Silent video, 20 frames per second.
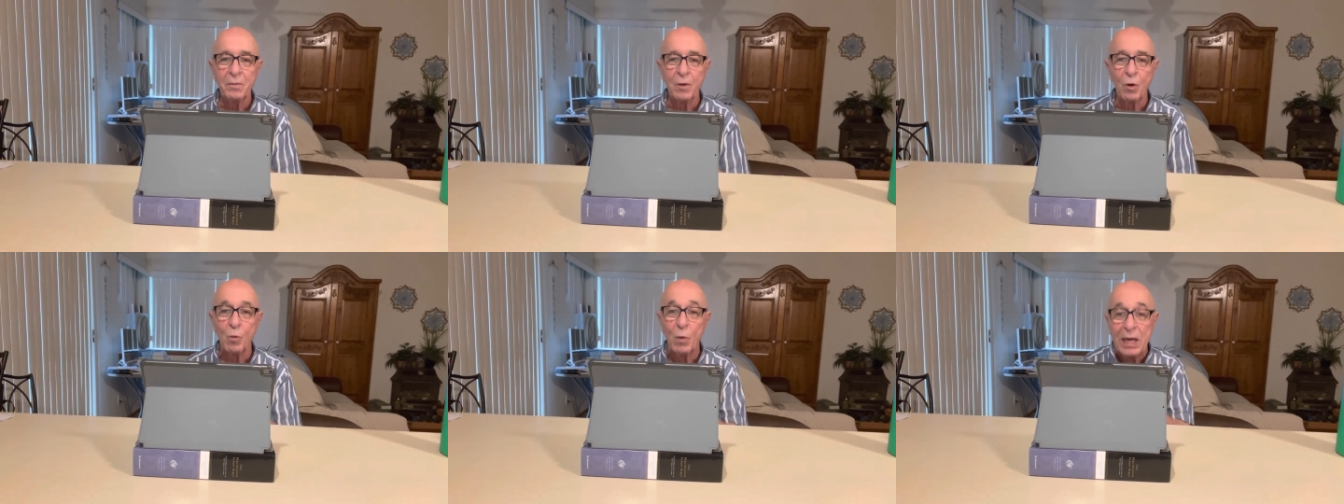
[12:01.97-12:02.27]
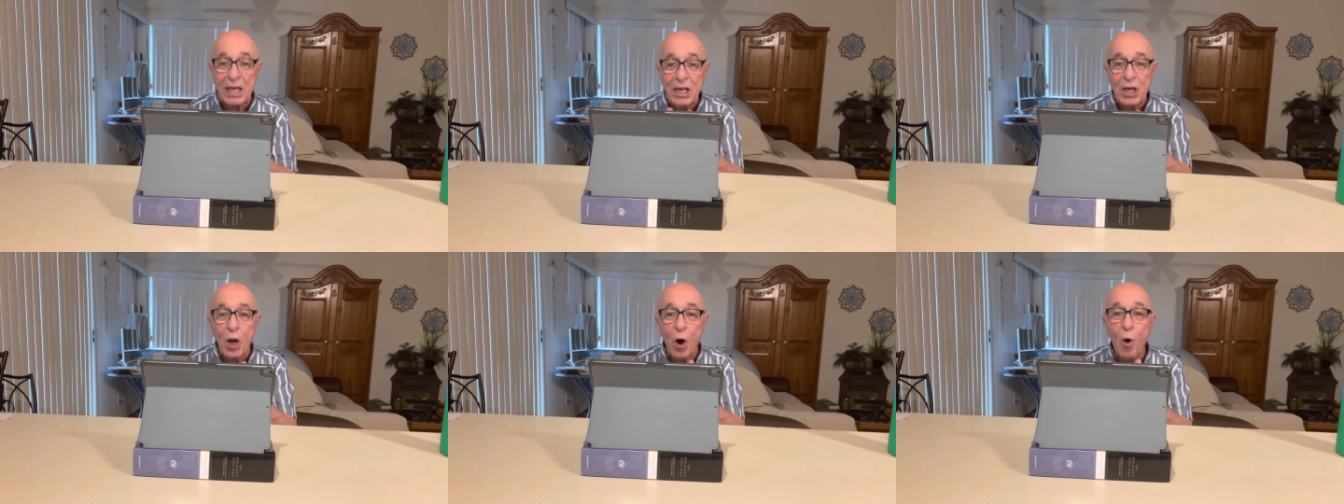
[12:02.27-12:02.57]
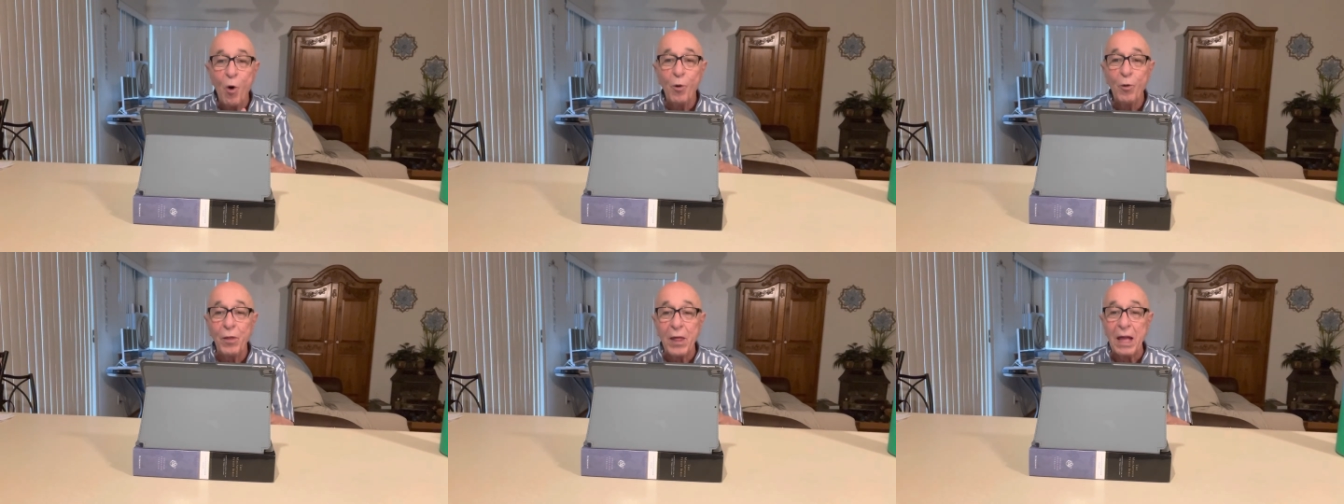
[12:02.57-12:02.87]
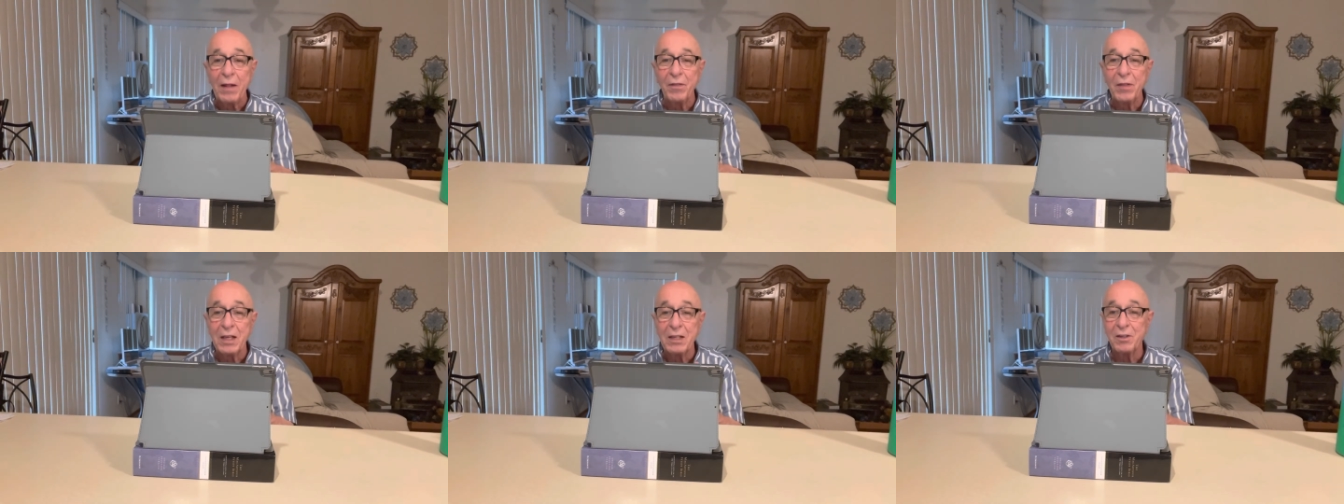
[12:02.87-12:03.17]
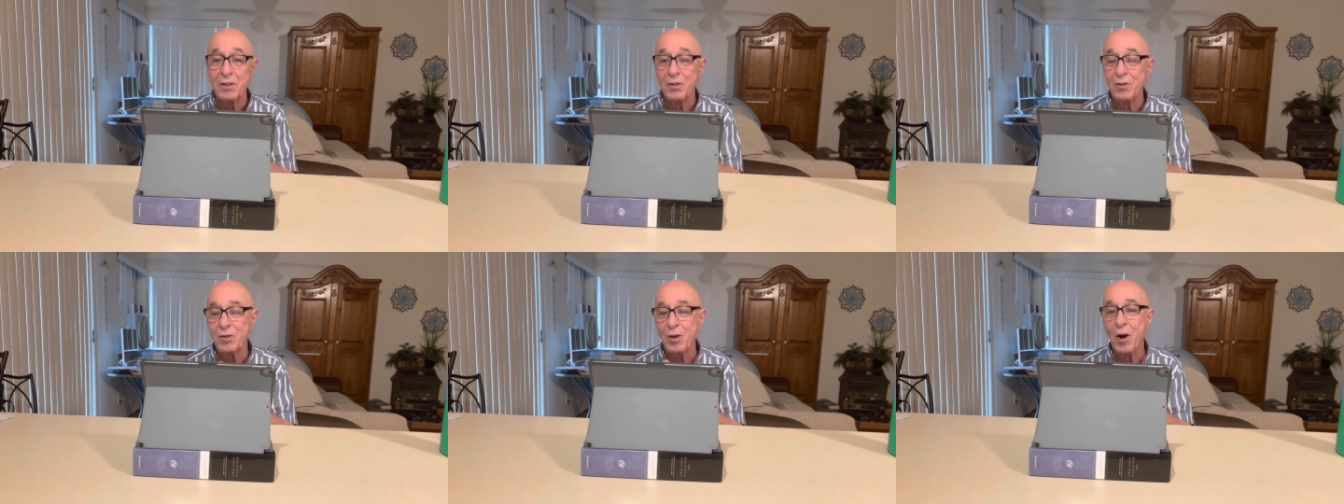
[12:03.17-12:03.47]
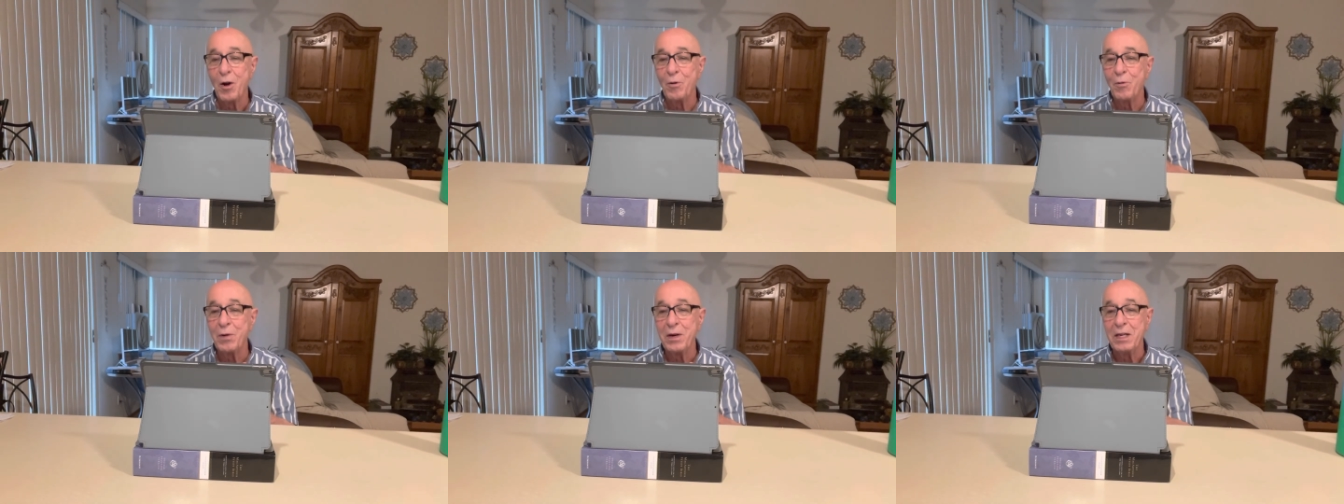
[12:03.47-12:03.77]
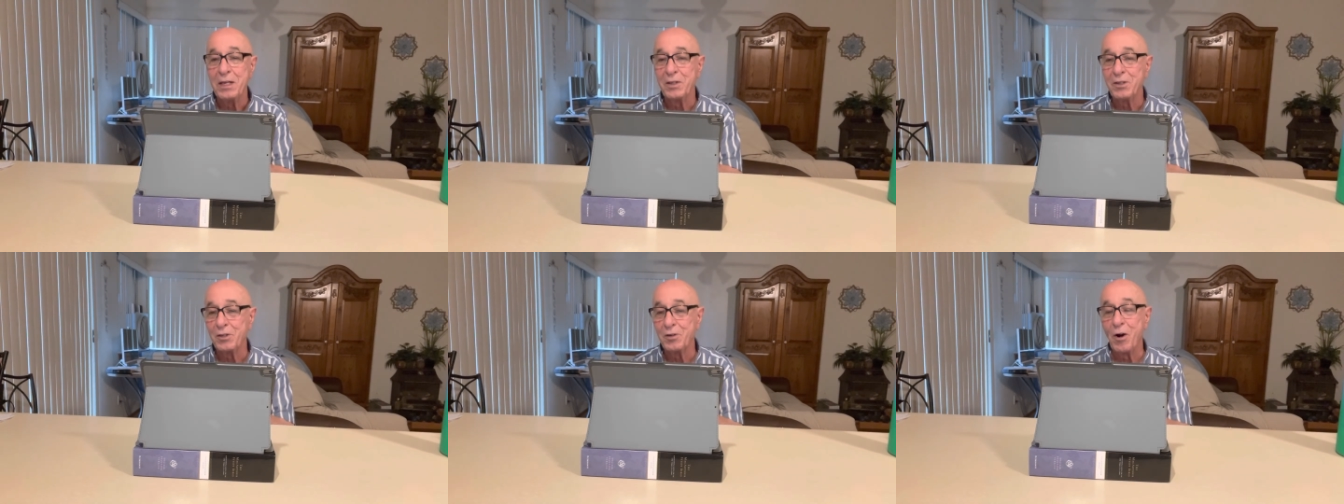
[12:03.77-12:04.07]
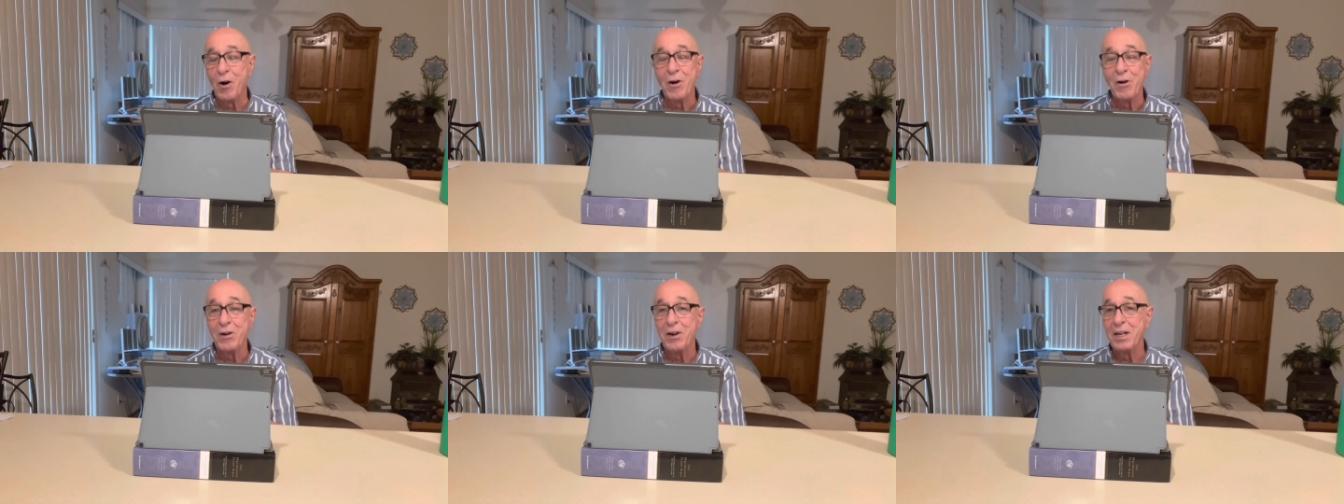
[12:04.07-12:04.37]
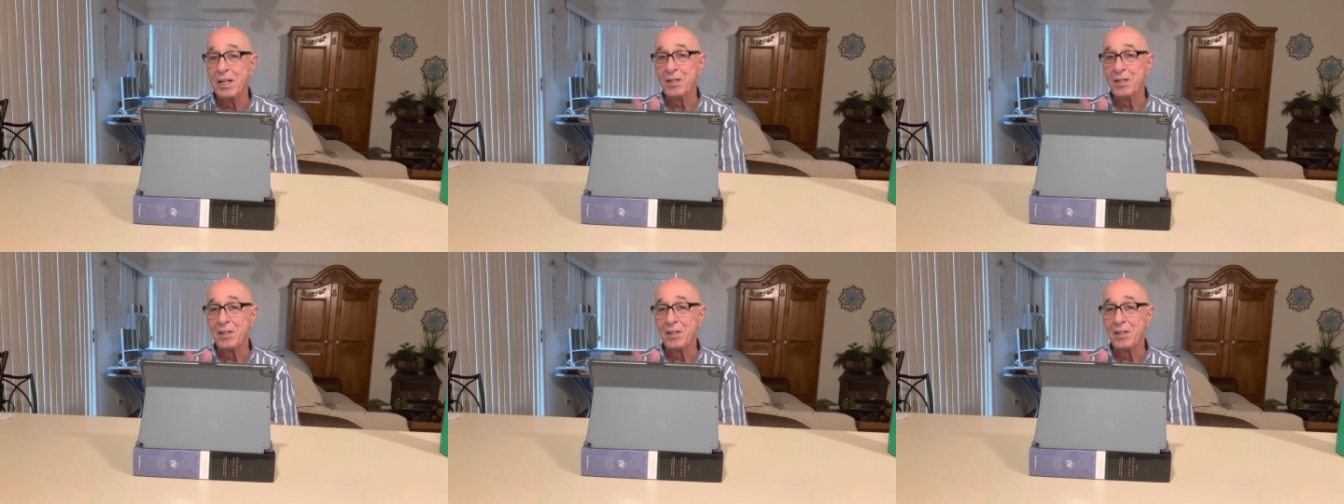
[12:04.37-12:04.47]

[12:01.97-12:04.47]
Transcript: We know that this has already started.